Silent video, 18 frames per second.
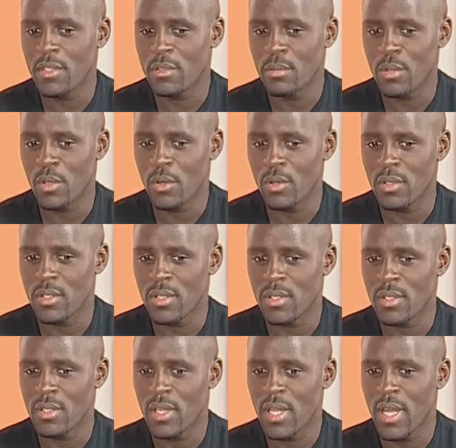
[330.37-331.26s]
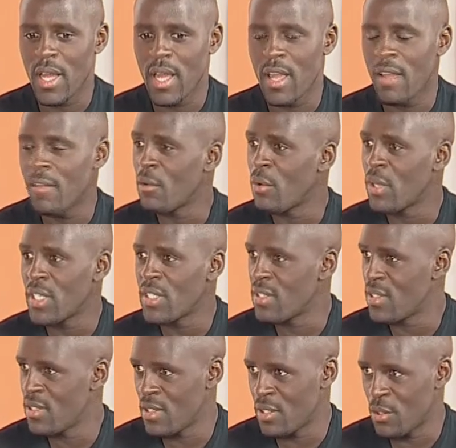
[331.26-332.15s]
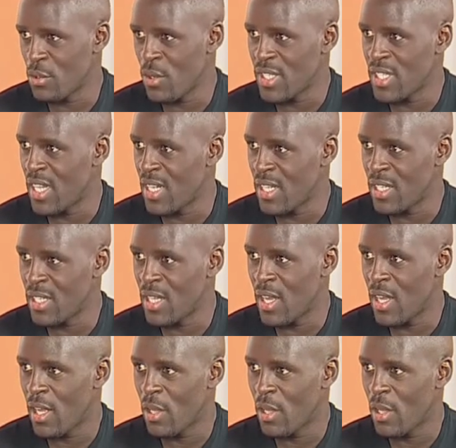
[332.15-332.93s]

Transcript: because everyone is seeing you as a leader.